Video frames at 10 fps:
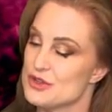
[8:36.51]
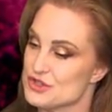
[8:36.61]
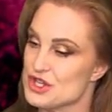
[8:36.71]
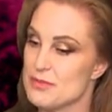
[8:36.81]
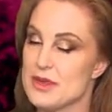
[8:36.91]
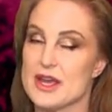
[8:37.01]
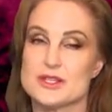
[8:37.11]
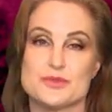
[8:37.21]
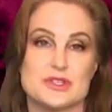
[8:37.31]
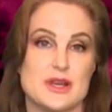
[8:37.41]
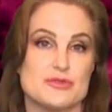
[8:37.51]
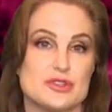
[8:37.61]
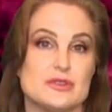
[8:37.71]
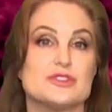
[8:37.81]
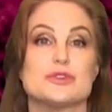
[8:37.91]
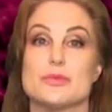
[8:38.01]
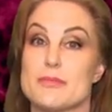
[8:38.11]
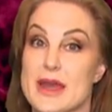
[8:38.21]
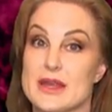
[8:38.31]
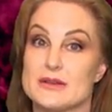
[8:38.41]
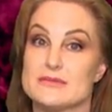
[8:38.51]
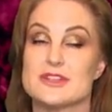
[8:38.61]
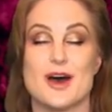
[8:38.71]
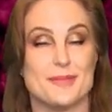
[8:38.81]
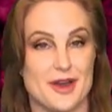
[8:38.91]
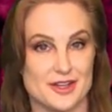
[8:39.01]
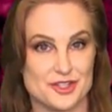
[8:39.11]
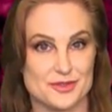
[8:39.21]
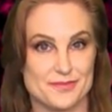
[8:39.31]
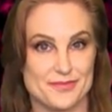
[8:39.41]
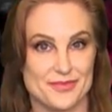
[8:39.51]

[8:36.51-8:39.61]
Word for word: your G P S reception should remain top-notch.